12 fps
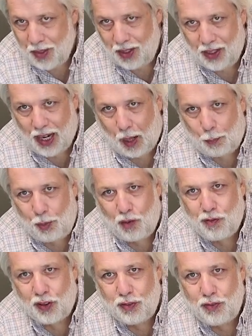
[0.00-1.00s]
You got a
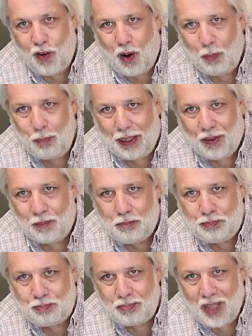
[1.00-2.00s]
perfect fall meal.
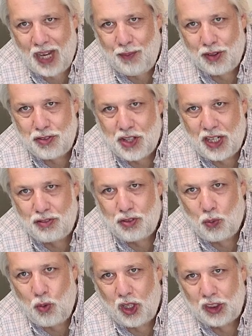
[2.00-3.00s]
Anyways, thanks
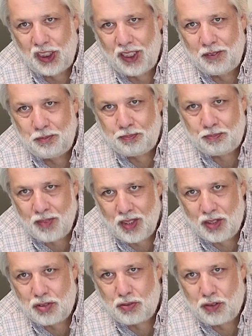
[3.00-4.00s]
for watching.
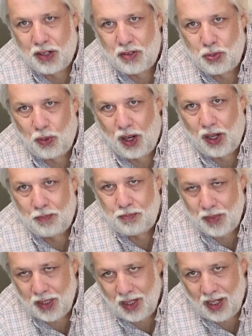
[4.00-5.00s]
This is Francois.
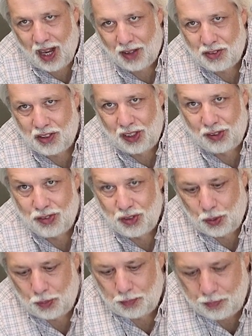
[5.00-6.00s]
I'll see you
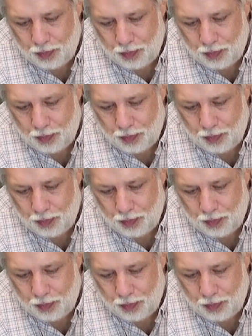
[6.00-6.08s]
soon.